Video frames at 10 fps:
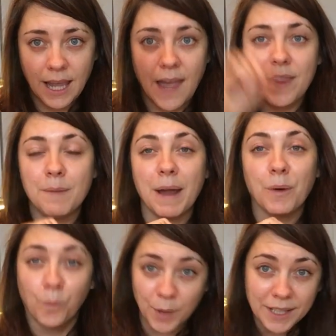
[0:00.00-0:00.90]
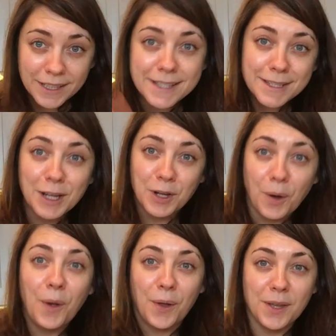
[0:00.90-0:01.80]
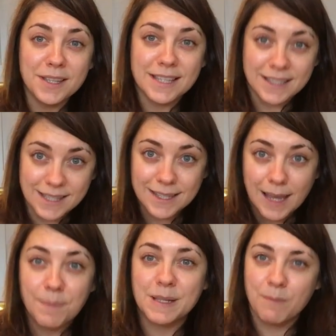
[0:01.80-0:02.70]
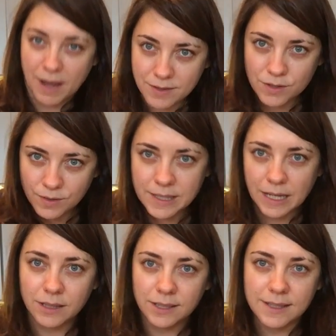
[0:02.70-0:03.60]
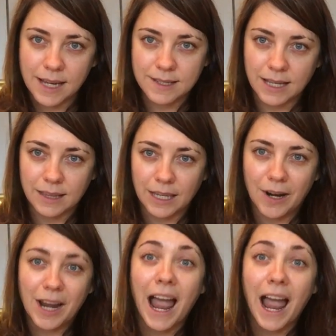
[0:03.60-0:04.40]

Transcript: and then my realistic goals and steps and milestones that it'll take to get there. And